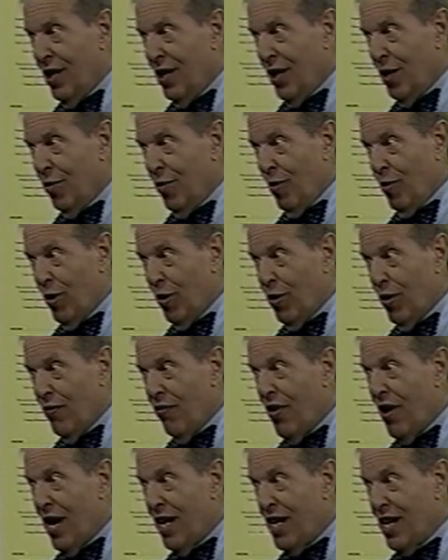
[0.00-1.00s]
that we were going to
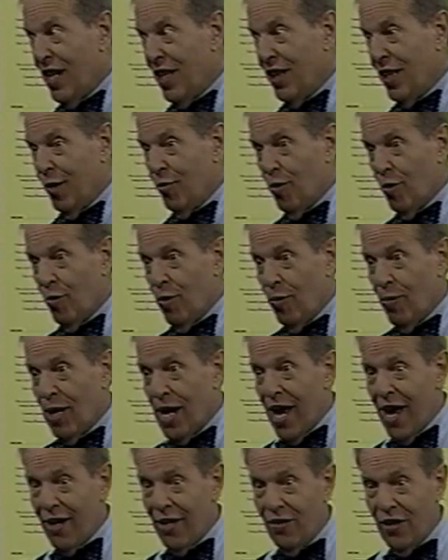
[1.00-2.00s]
find anything when we went
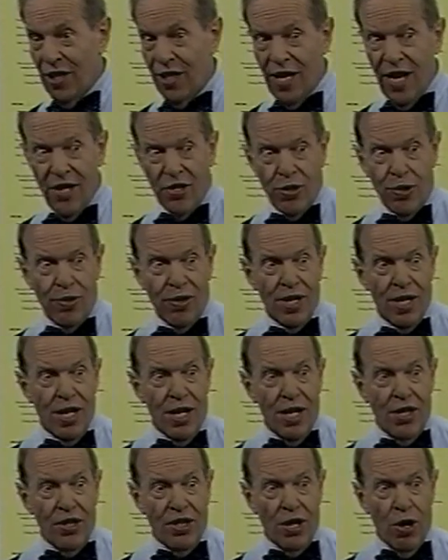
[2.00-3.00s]
out in the desert,
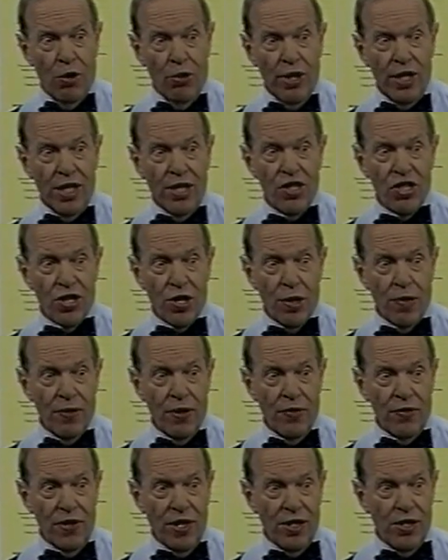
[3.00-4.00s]
the only
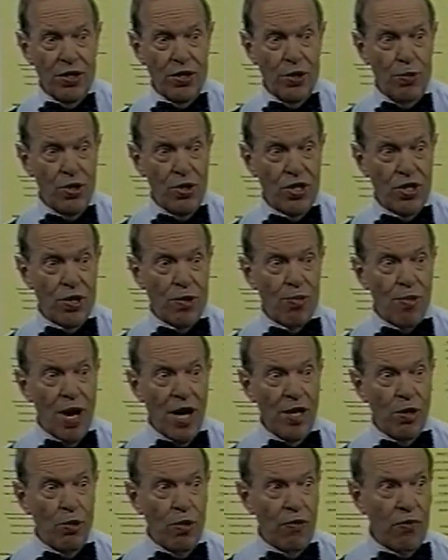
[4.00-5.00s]
conservative thing to do was to
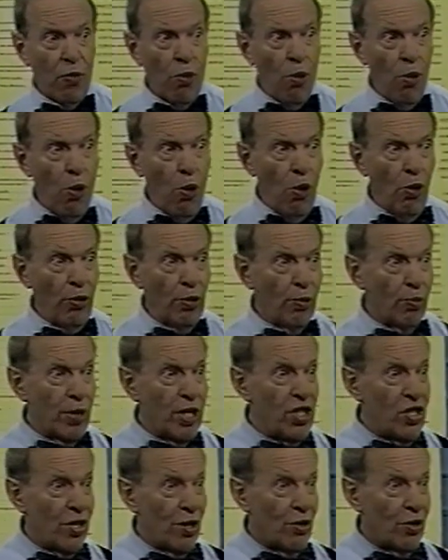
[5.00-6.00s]
write off all the
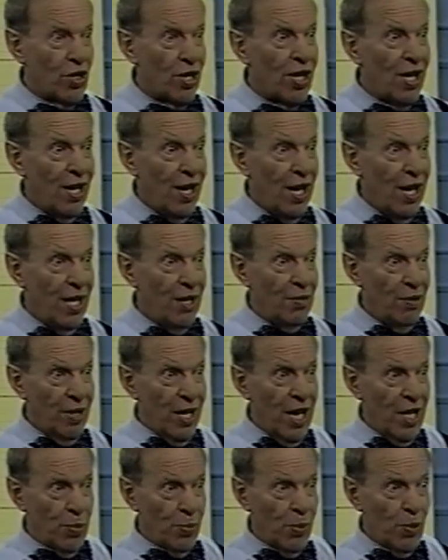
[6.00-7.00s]
research and
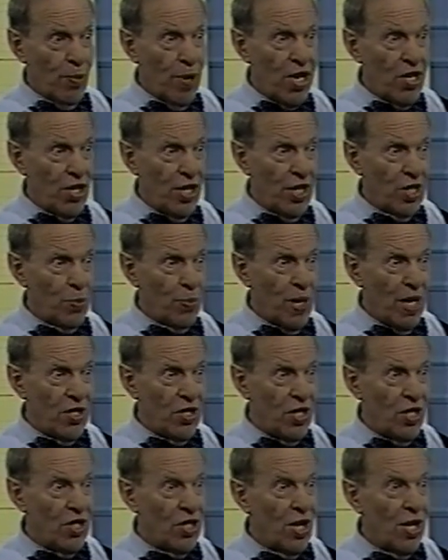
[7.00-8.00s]
exploration
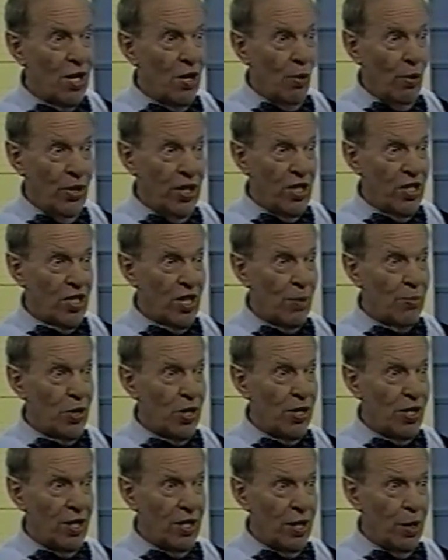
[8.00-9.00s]
expenses on the
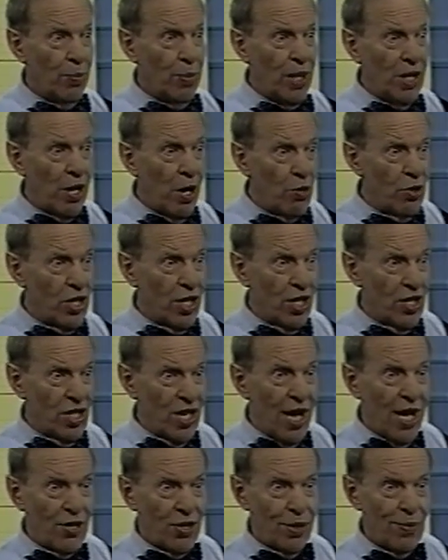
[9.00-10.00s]
assumption that there'd be no
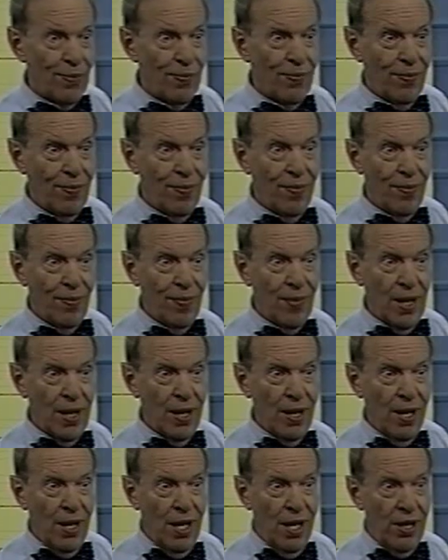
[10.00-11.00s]
success.
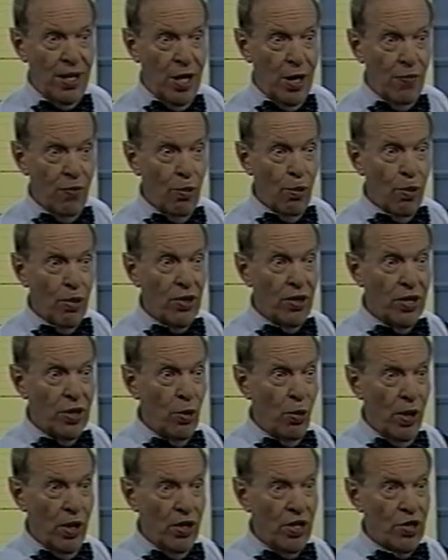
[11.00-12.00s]
And therefore, the
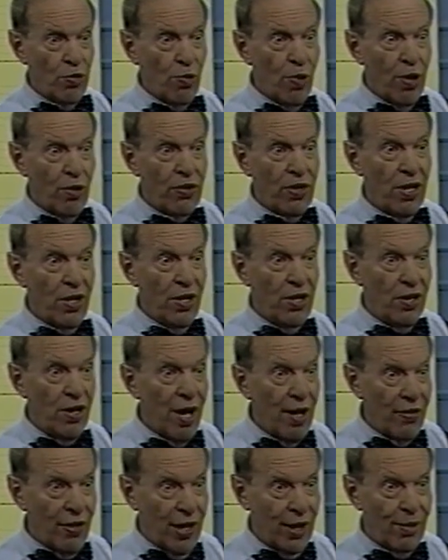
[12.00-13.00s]
oil is worth
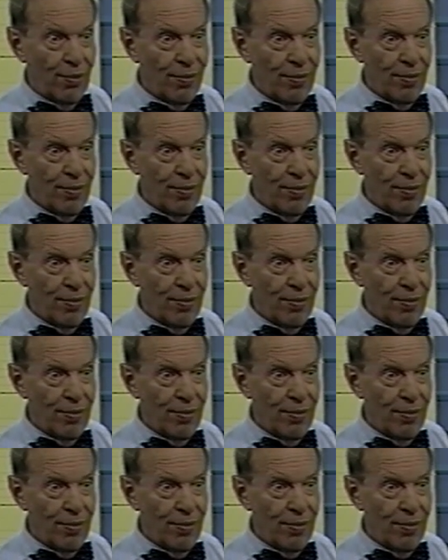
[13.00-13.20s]
nothing.